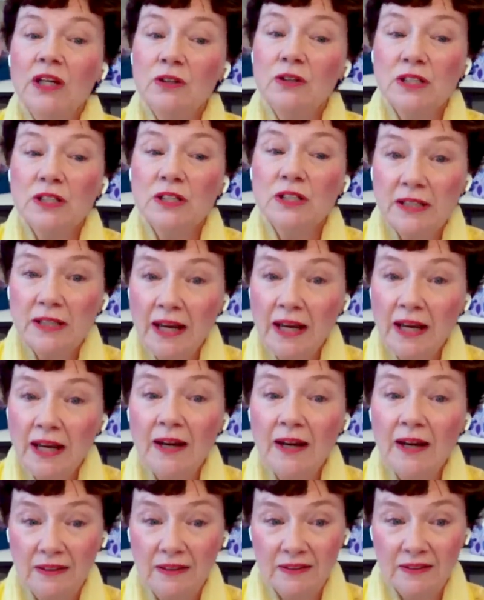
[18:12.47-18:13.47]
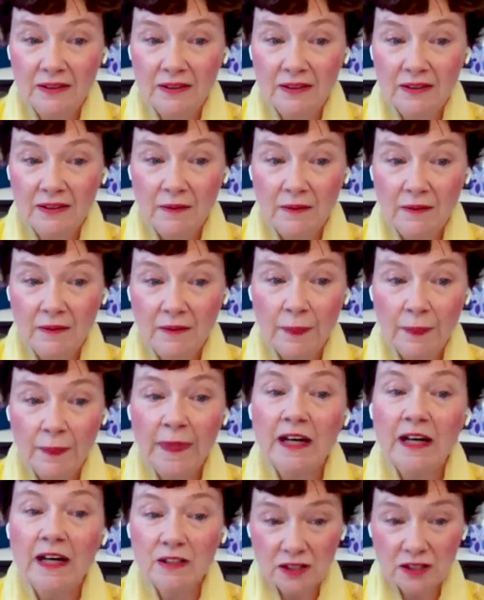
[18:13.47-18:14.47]
We don't understand
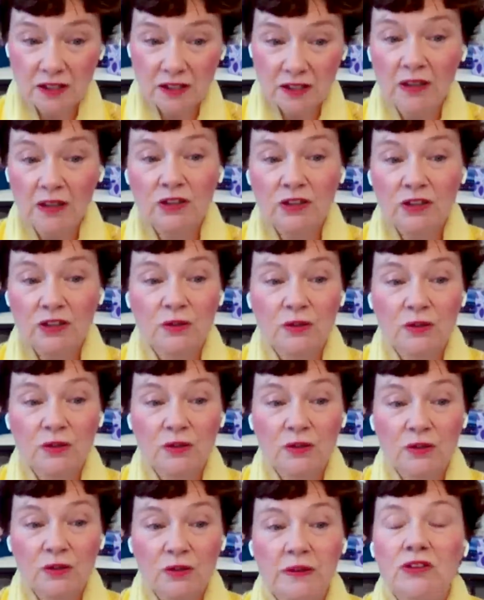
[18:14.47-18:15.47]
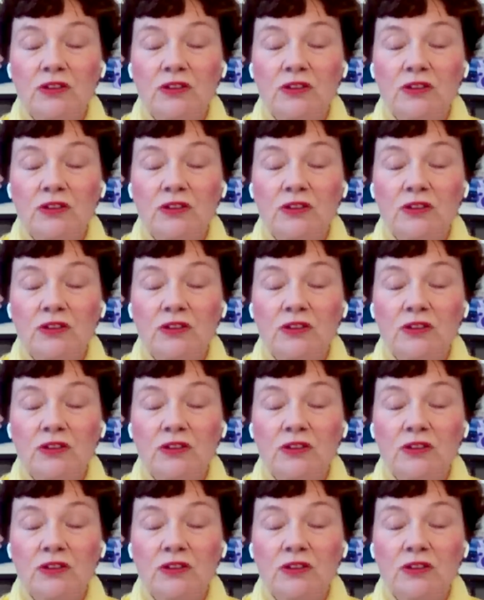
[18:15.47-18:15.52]
that our subconscious